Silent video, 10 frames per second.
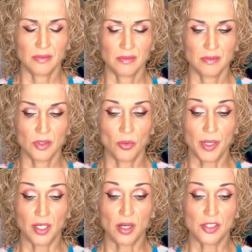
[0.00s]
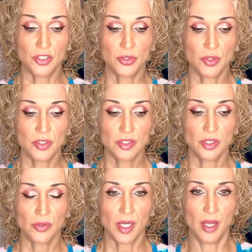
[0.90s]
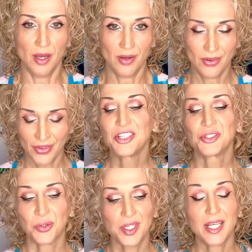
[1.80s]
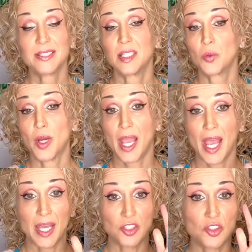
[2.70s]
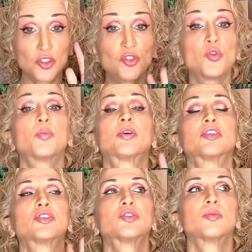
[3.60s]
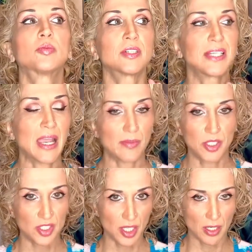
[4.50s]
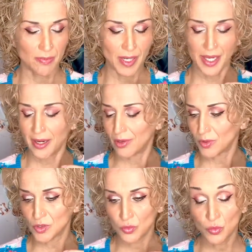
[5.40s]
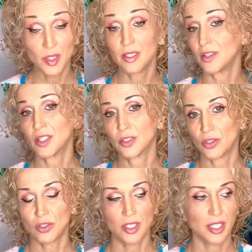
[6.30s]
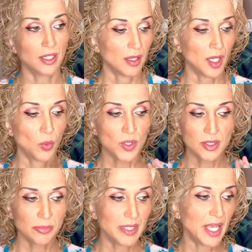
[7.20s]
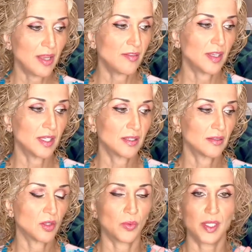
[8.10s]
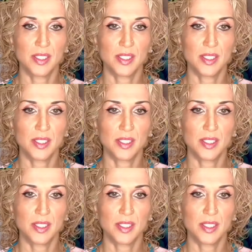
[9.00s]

Oh my god, 2 years ago now. 2019, when I had super damaged hair. My hair was really not curling. It wasn't behaving the way it